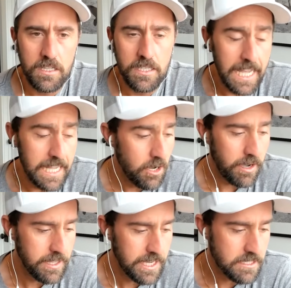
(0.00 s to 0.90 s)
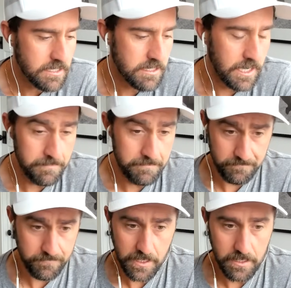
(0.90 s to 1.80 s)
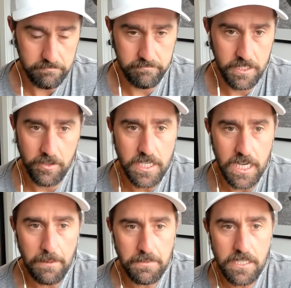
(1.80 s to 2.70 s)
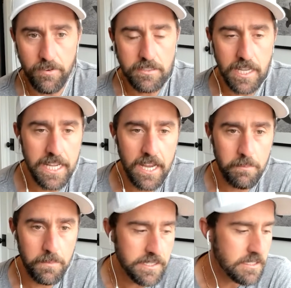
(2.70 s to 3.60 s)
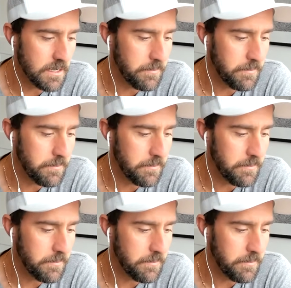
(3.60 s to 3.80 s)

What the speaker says: Yeah, no, I think it's the top seeds have all taken care of business.